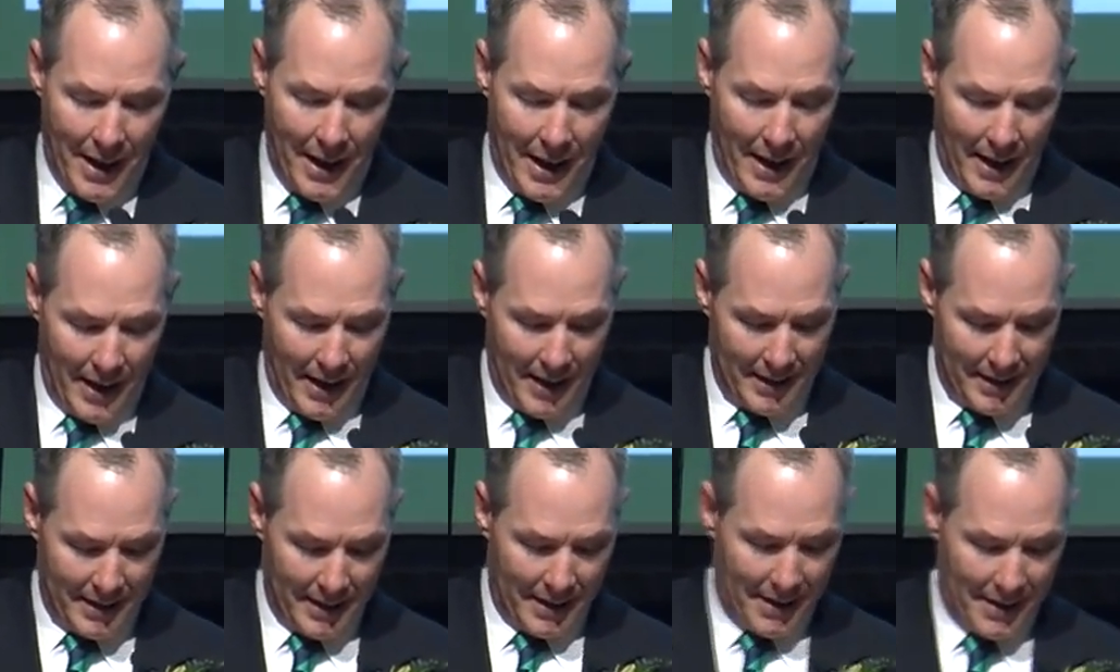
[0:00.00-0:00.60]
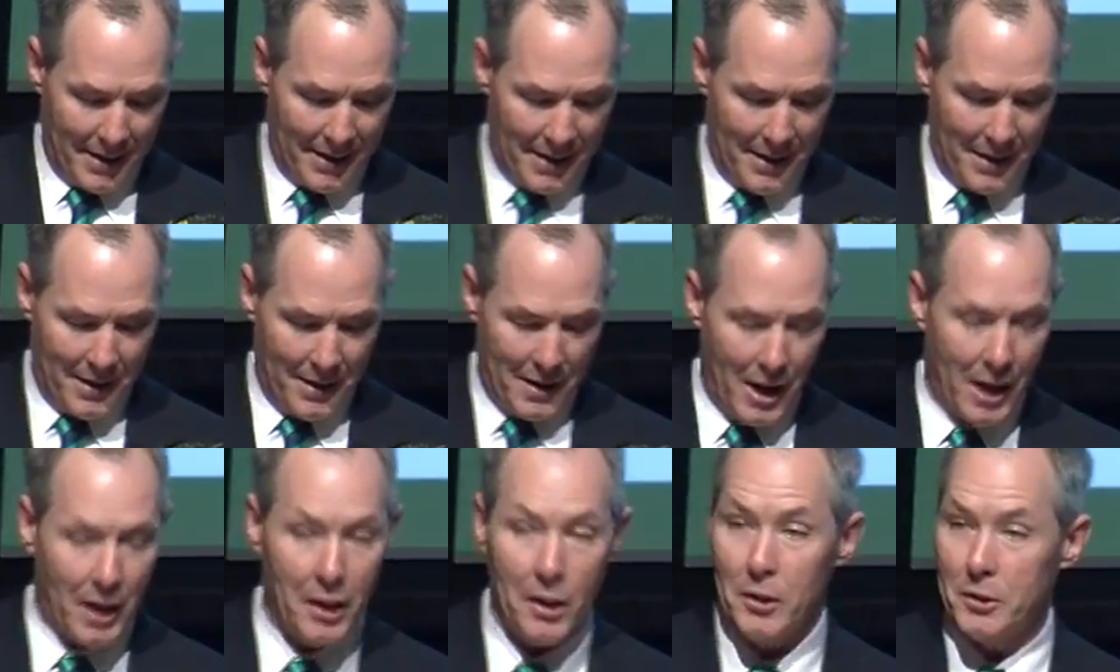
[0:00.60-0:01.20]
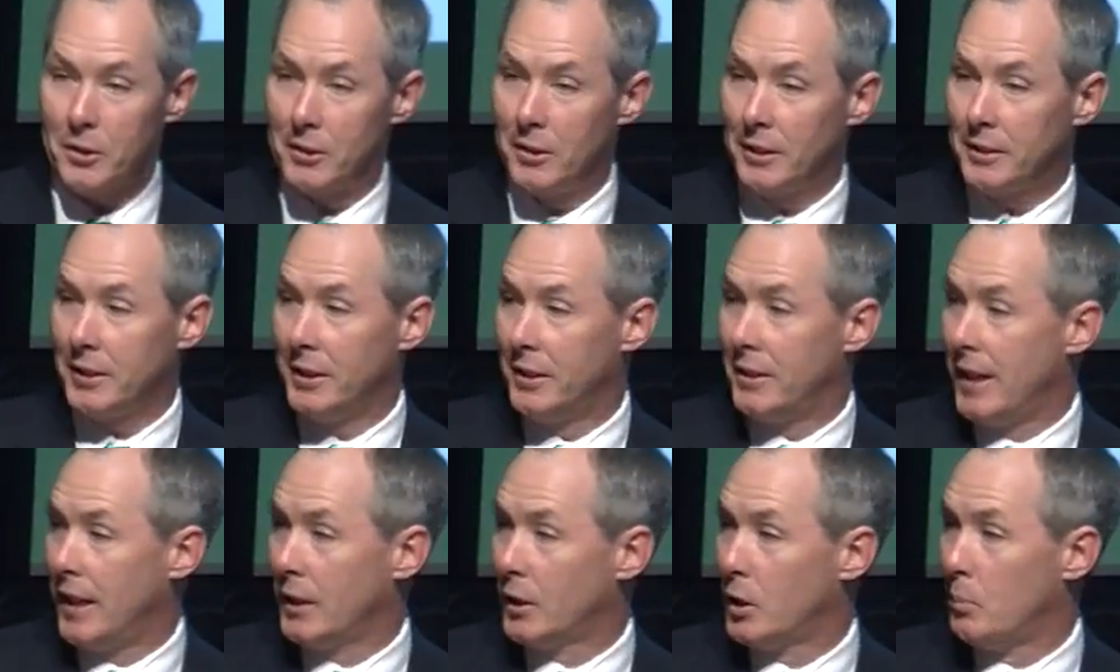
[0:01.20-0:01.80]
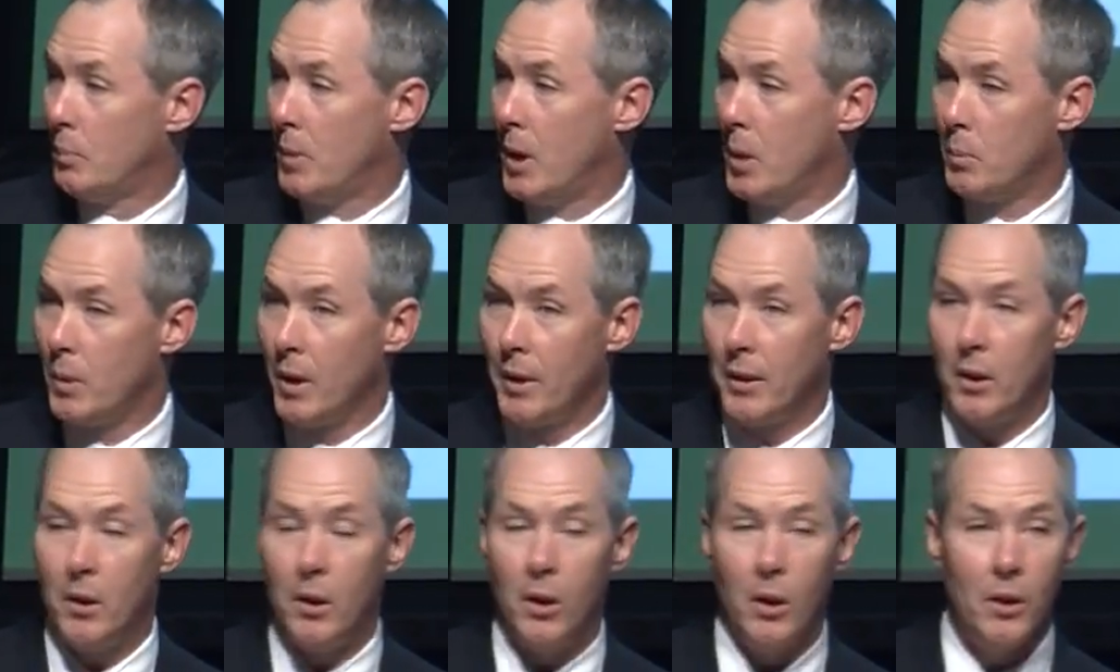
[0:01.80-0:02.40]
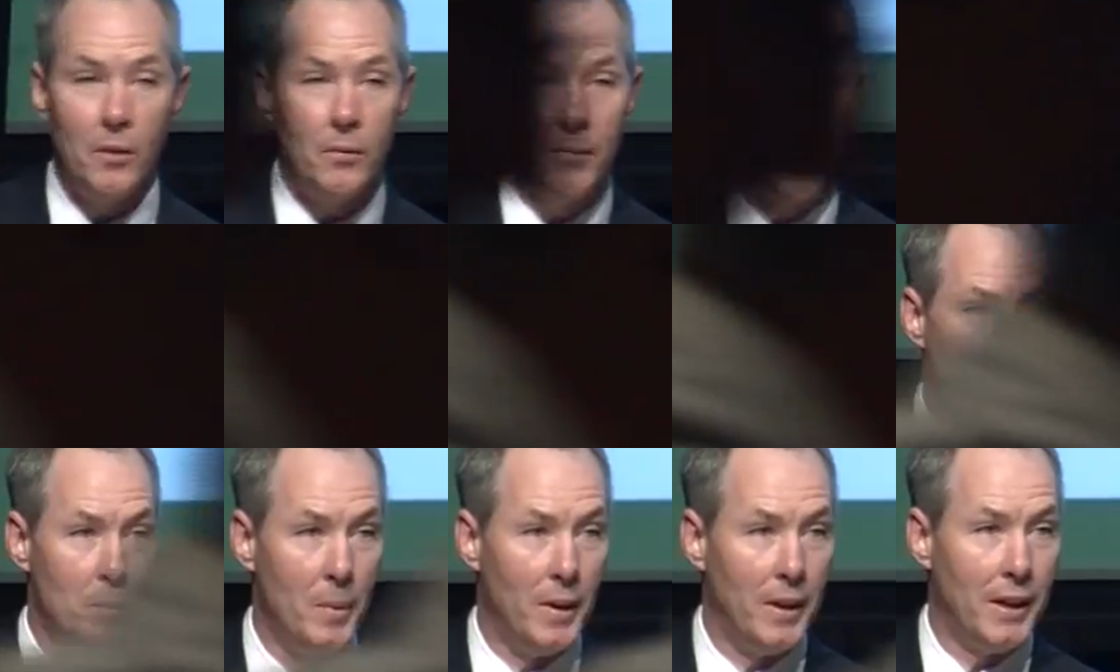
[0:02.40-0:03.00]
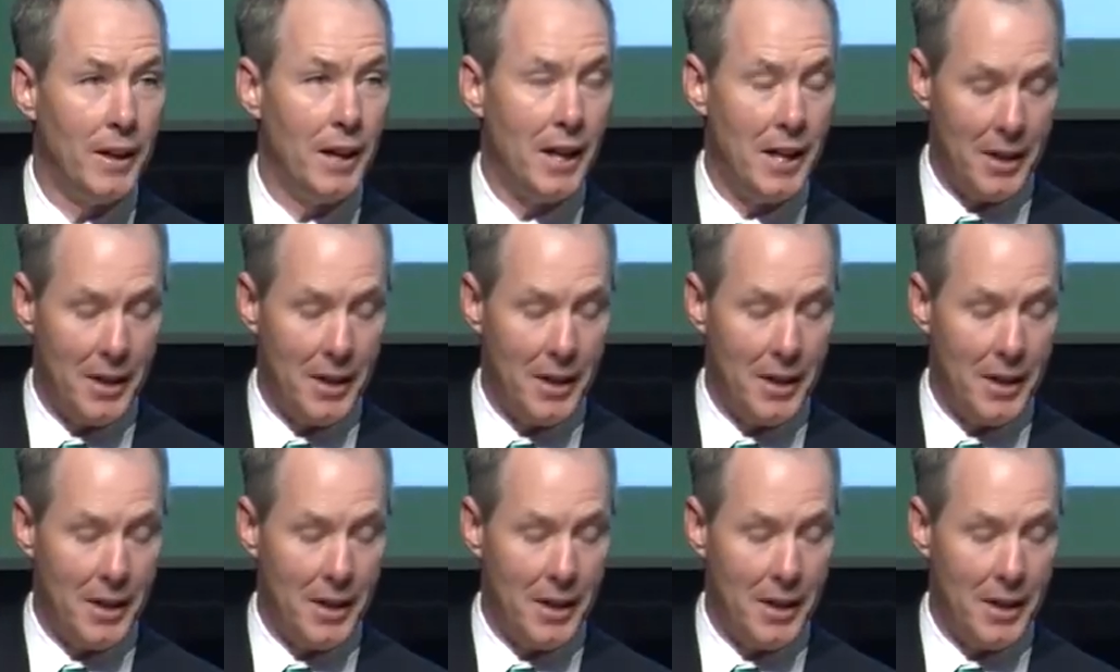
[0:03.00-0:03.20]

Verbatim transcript: And uh, I also like to thank the people on the Hall of Fame committee.